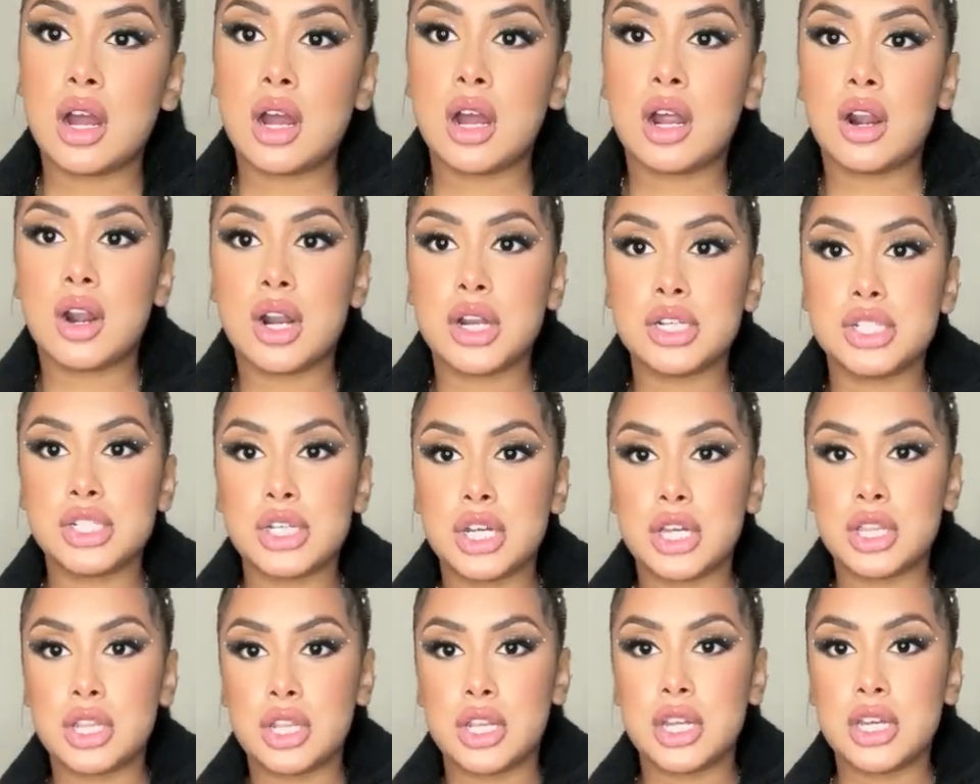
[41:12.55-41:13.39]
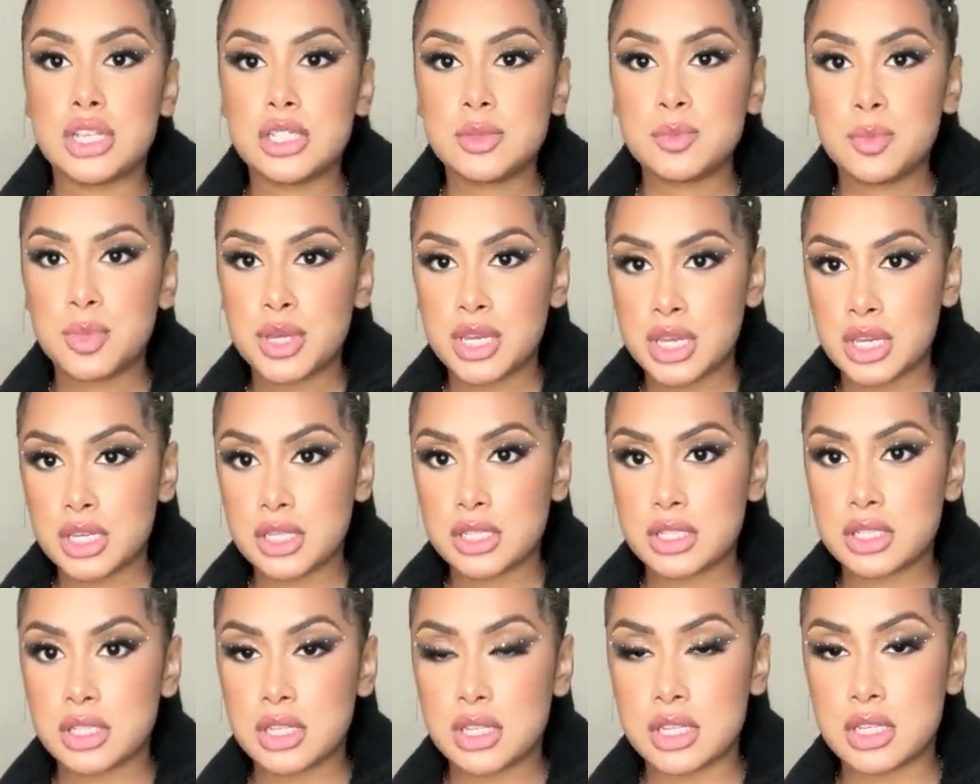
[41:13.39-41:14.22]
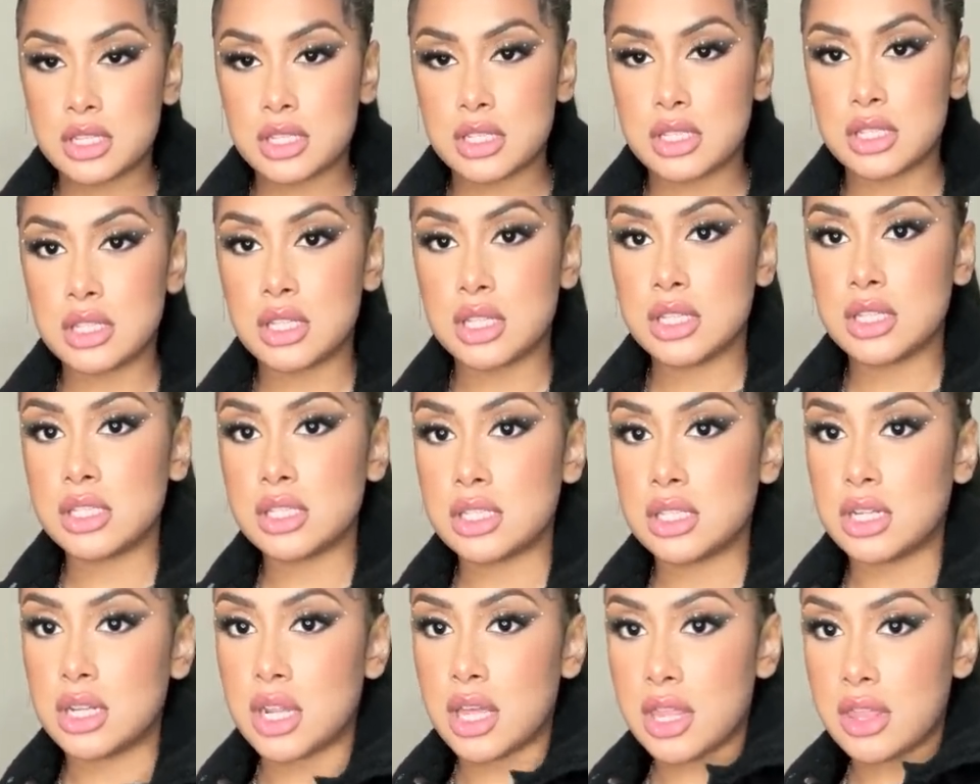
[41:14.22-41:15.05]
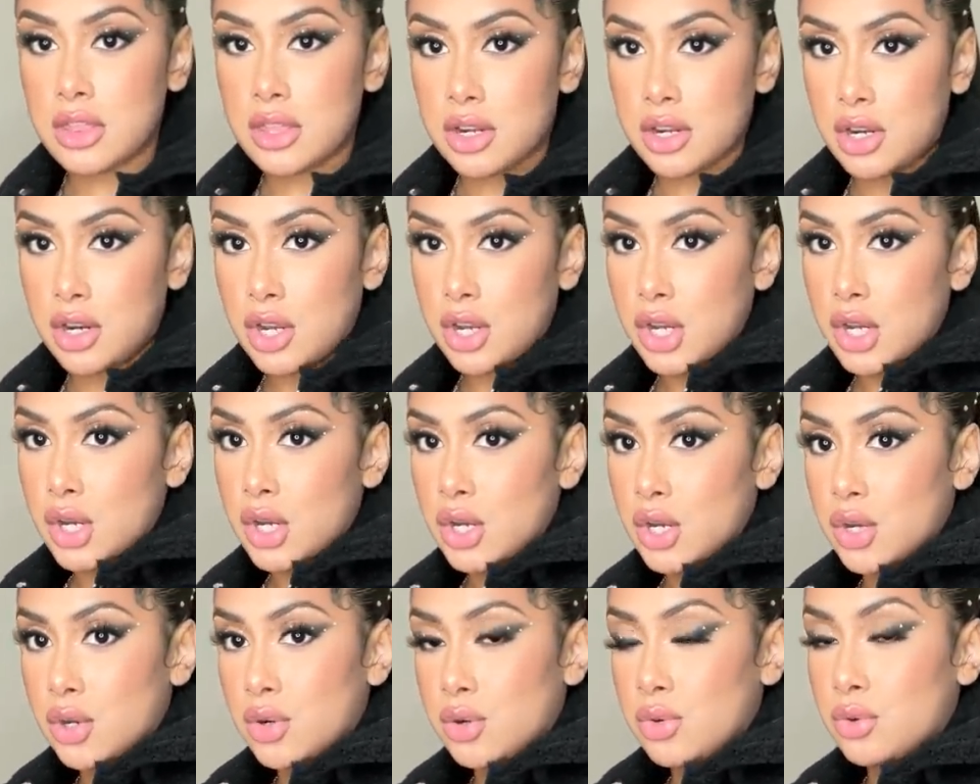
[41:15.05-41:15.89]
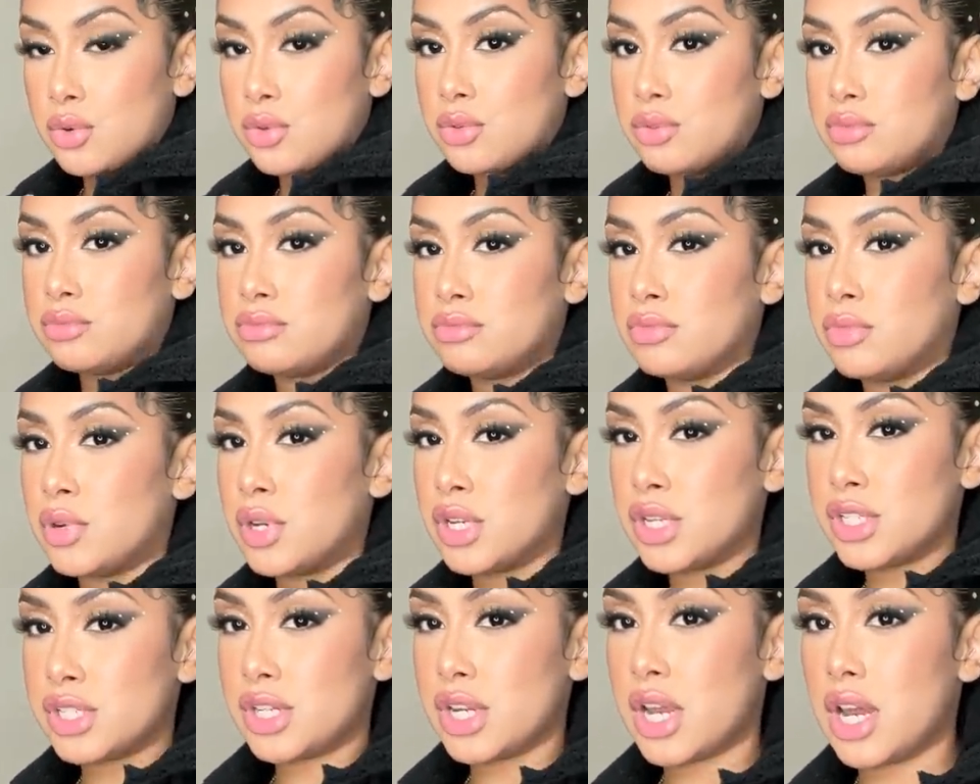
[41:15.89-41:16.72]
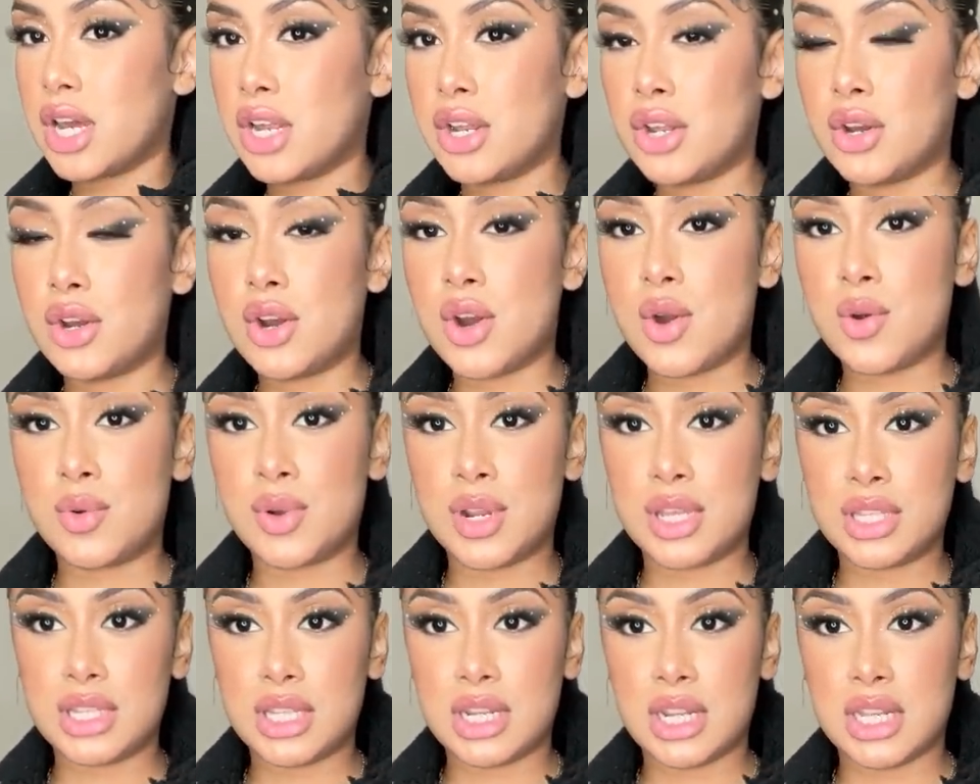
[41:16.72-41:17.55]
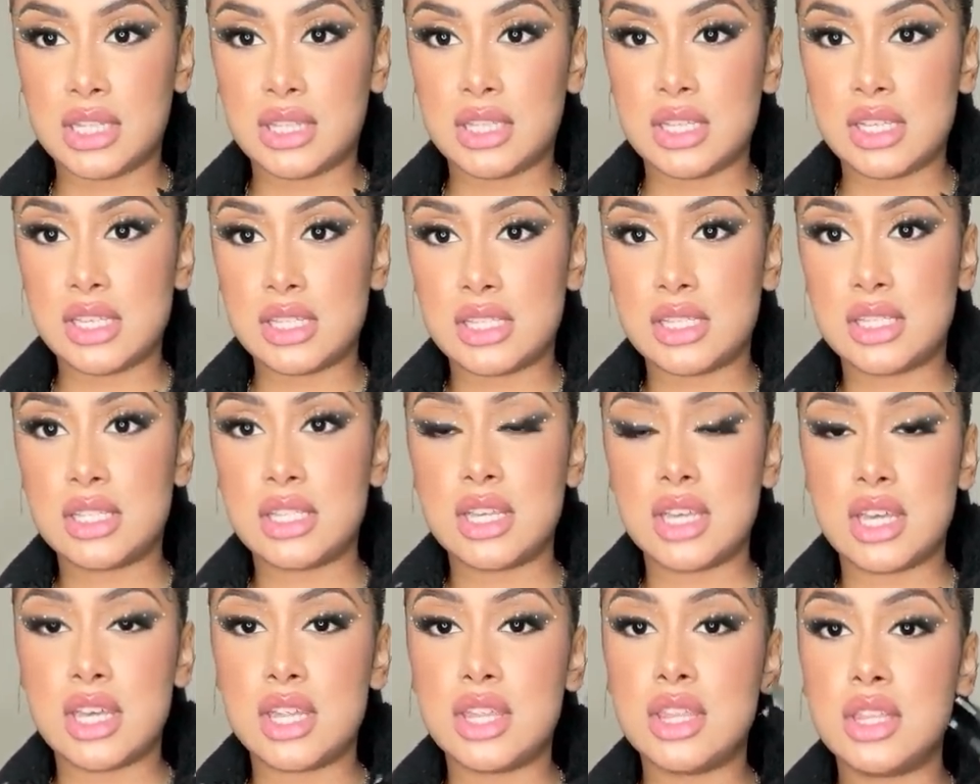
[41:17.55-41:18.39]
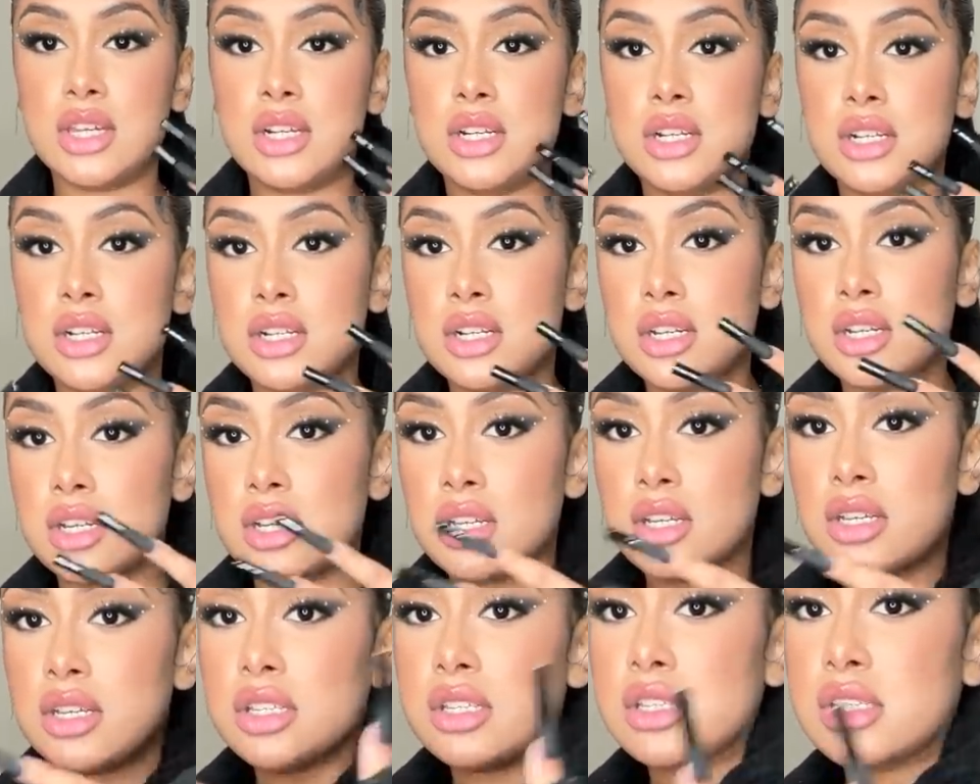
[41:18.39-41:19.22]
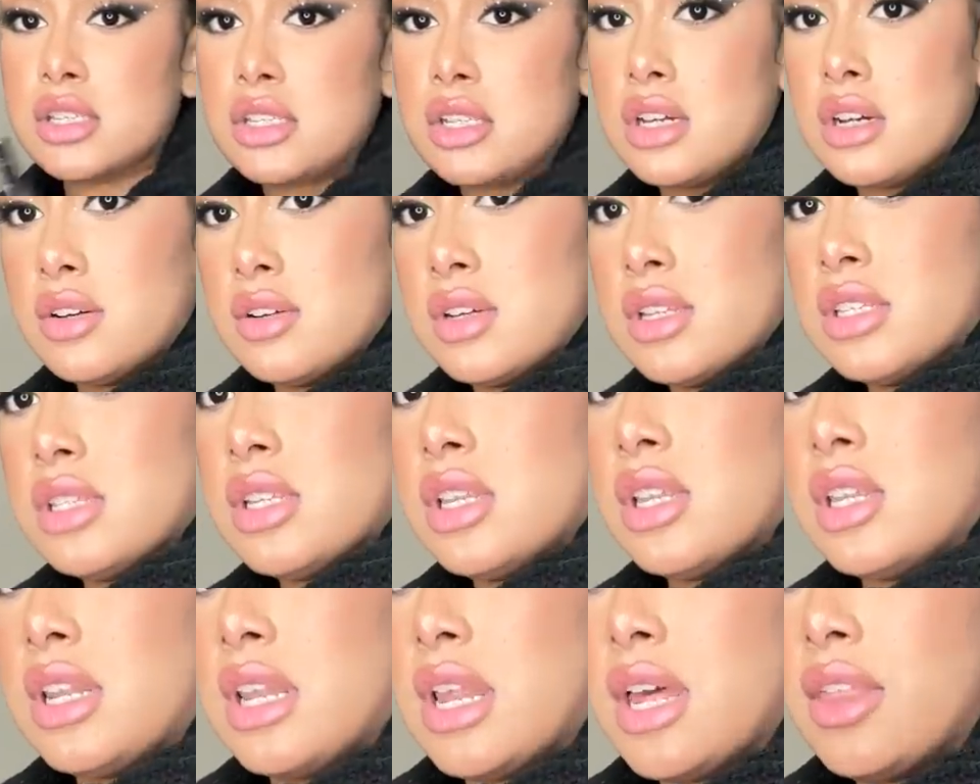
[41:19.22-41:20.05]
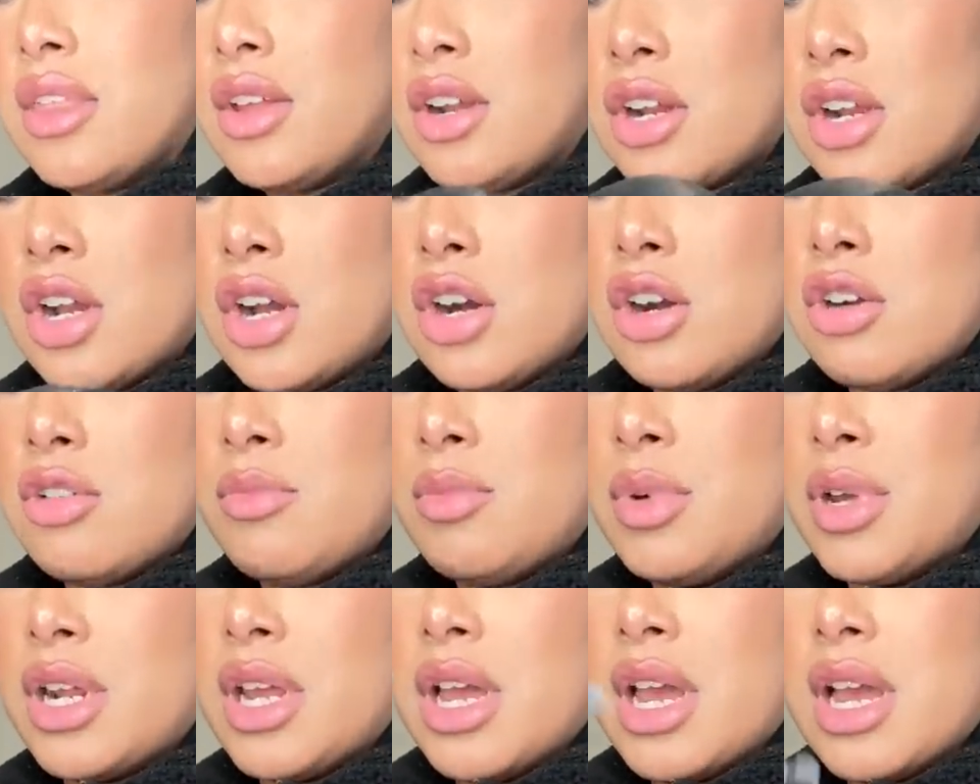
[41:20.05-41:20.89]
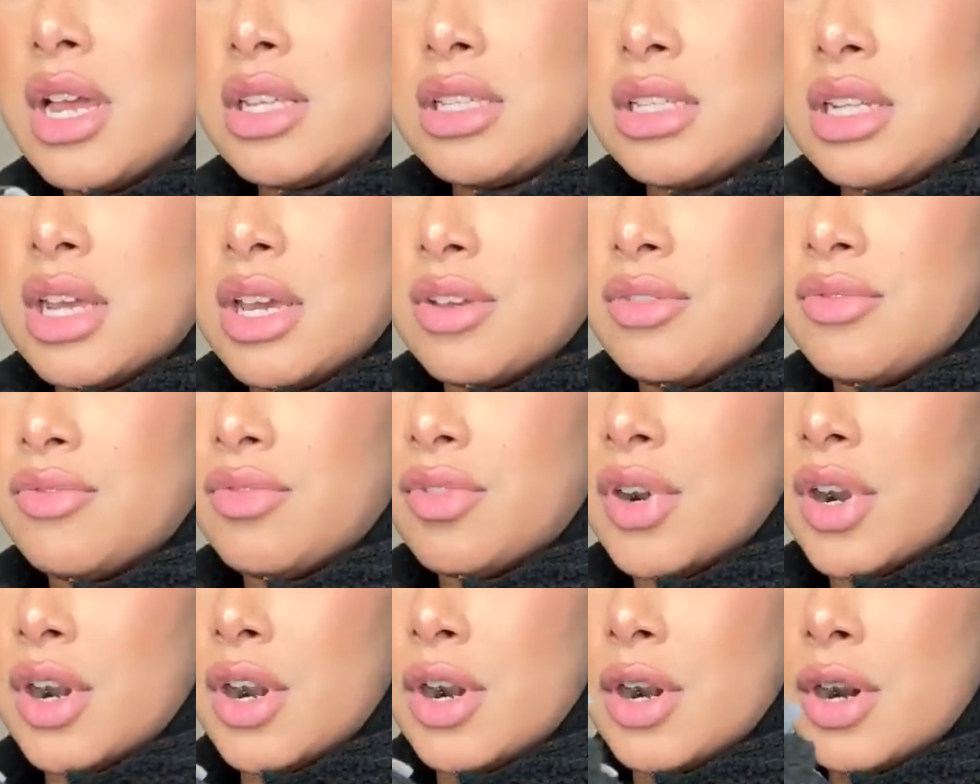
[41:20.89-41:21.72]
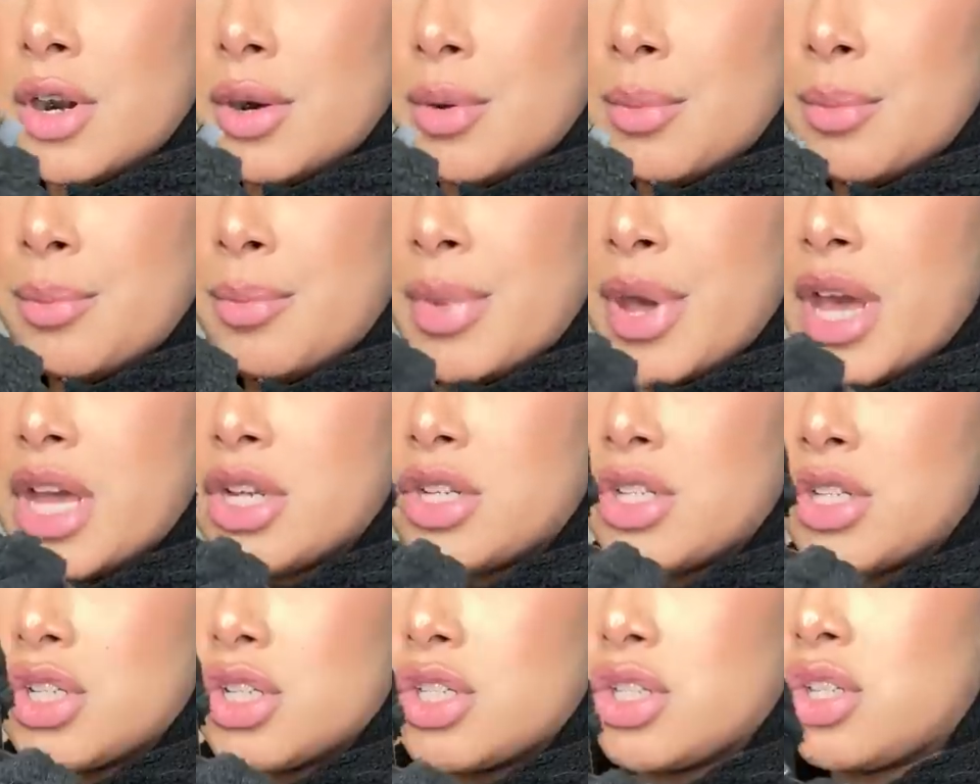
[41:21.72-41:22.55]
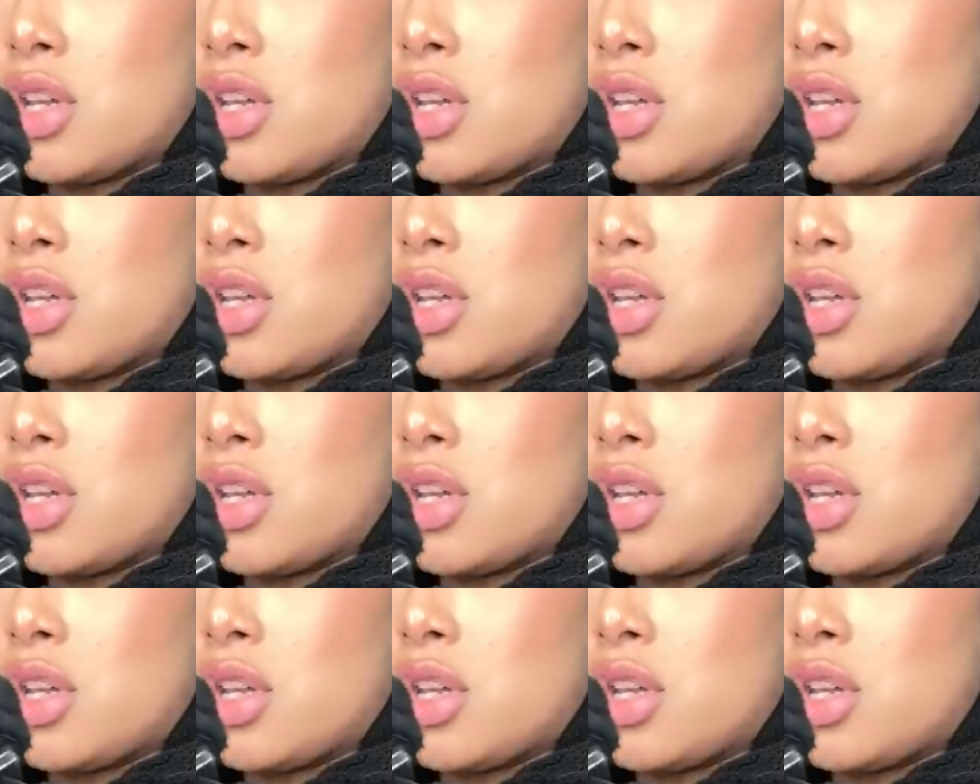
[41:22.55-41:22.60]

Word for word: All right, y'all, the next piece is this leather coat, which I don't own nothing like this either. So it's a leather coat, but it has like fur patches